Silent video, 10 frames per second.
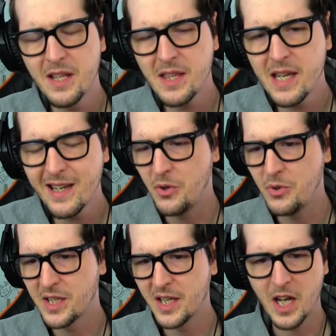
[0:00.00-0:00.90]
I think,
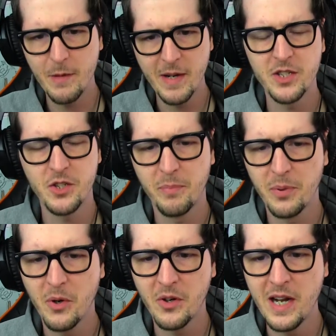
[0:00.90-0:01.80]
who's gonna come onto the
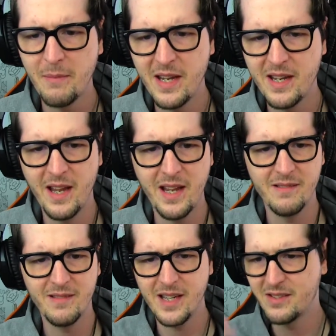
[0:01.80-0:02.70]
program,
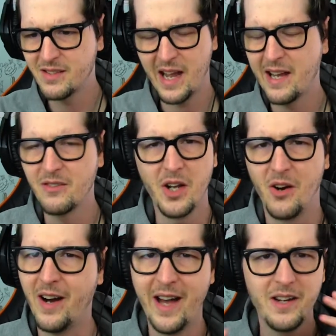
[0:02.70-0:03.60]
and I don't
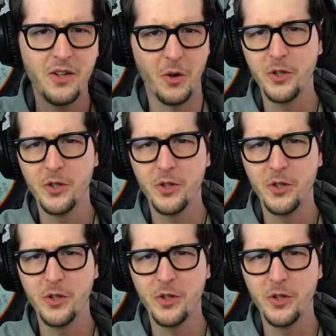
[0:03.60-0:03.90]
know.